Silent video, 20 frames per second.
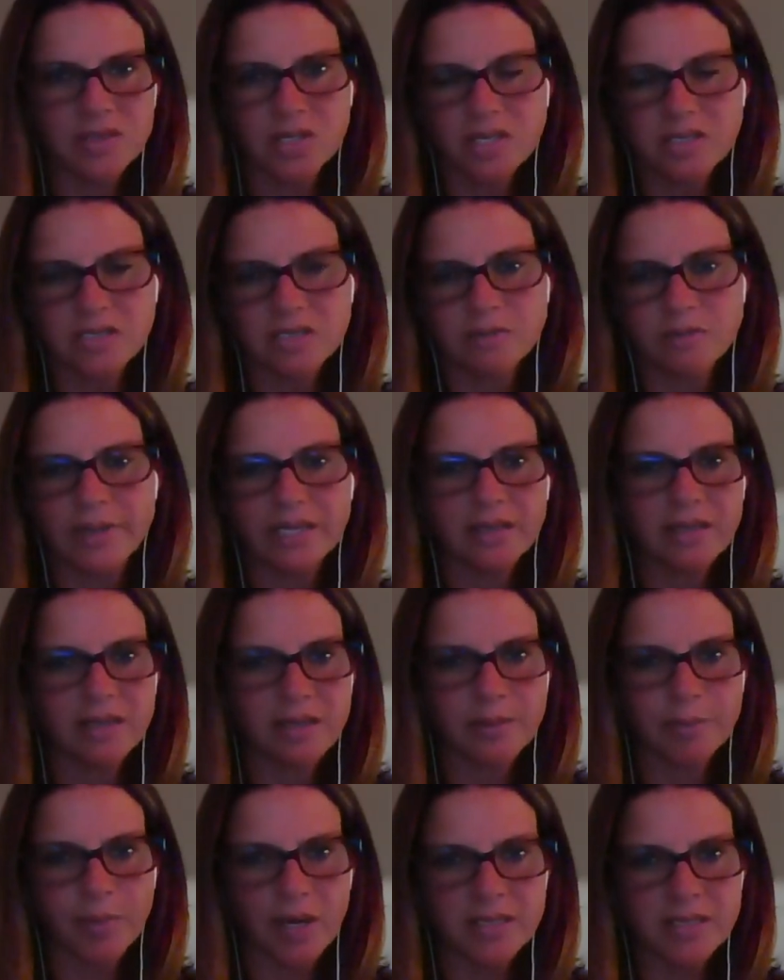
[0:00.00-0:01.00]
just mainly
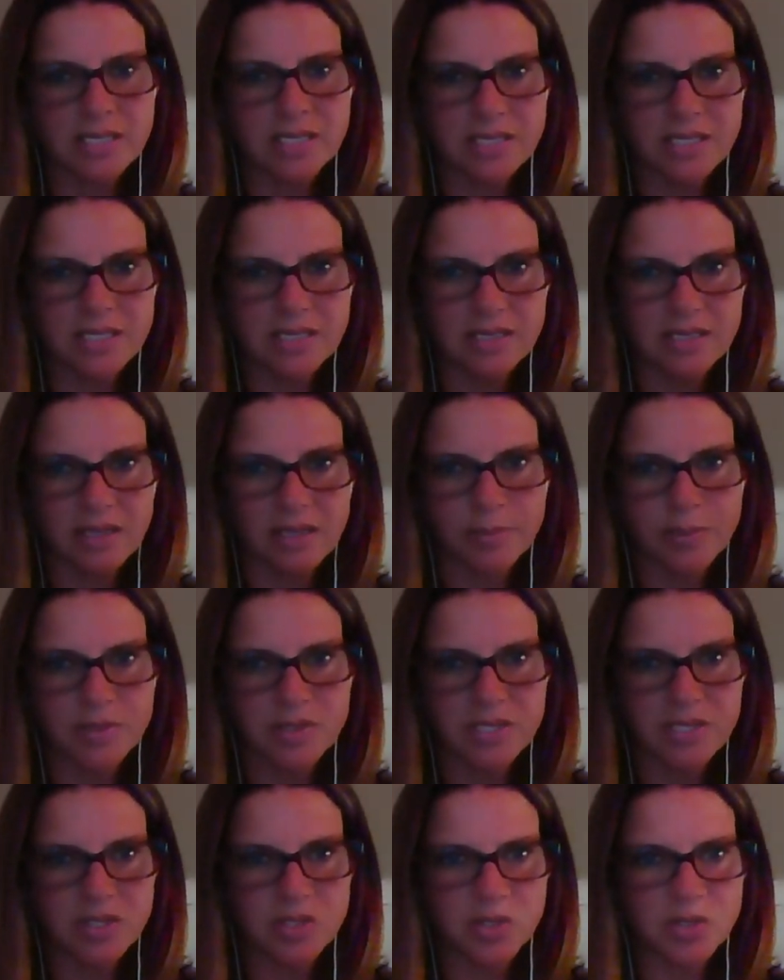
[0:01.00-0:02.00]
the processes and the
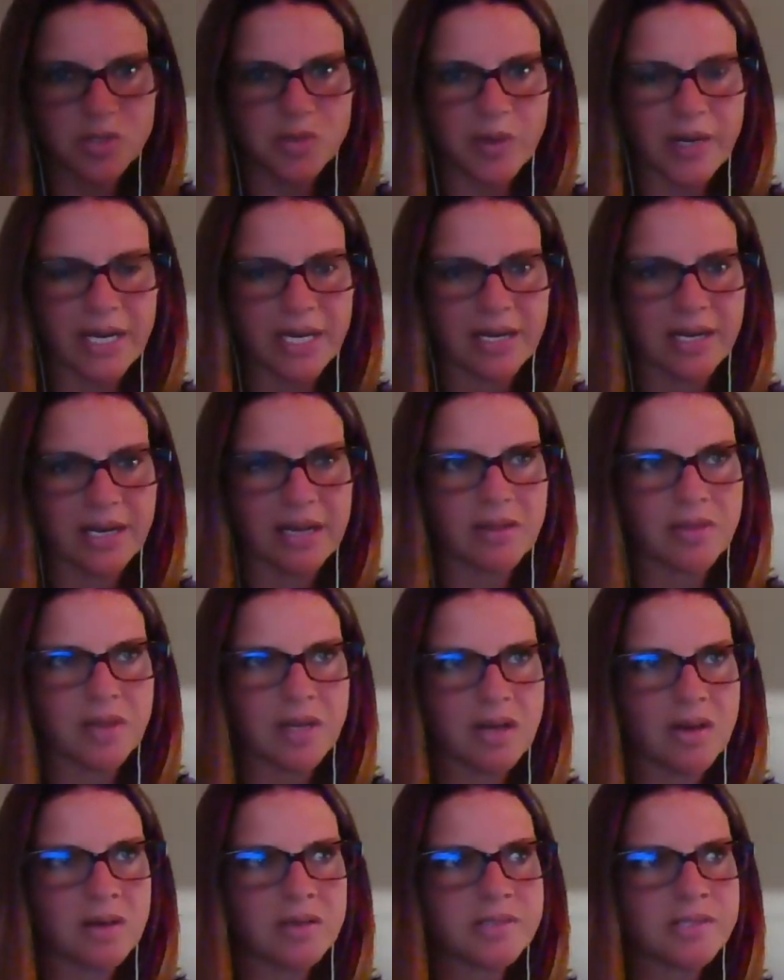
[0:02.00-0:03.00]
procedures, right? And I
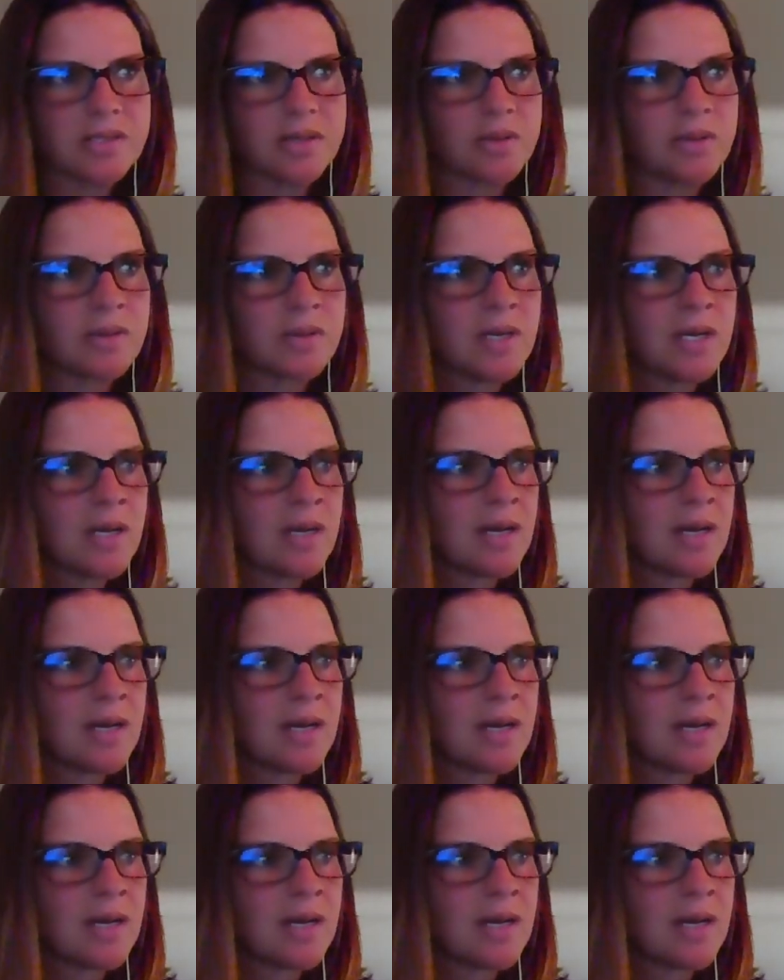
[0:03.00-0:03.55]
think also